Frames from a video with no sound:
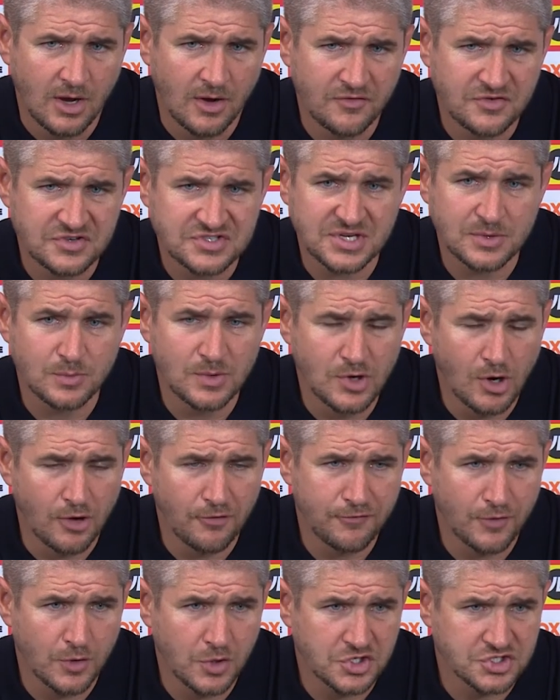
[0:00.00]
Obviously, we've got
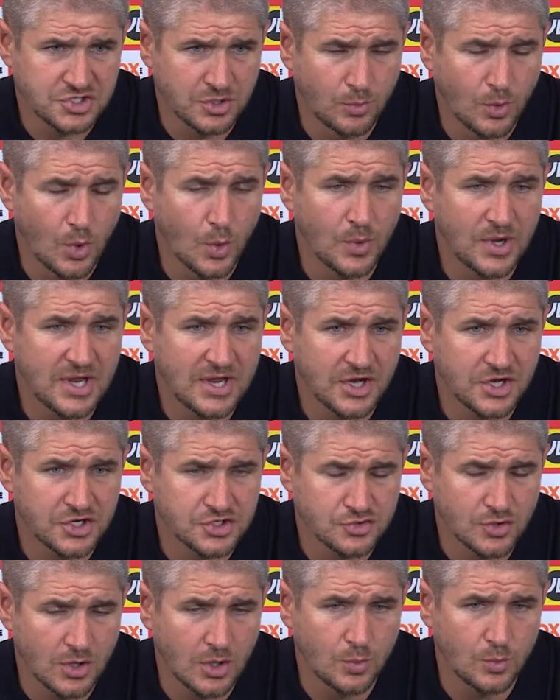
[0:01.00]
to focus on what we can
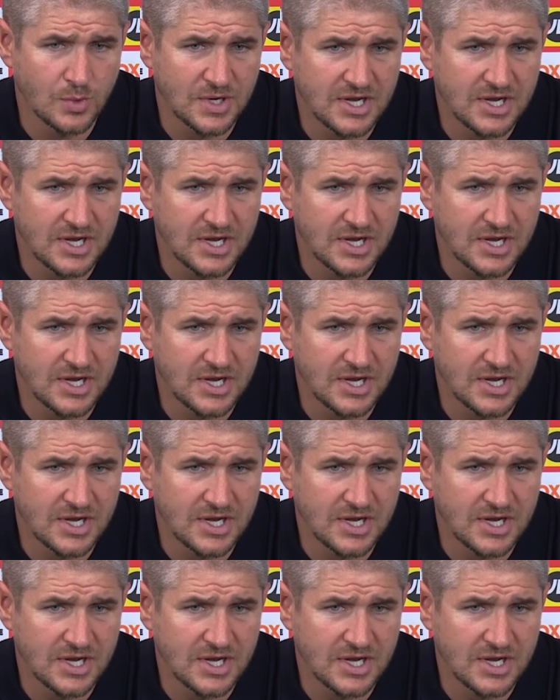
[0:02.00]
control.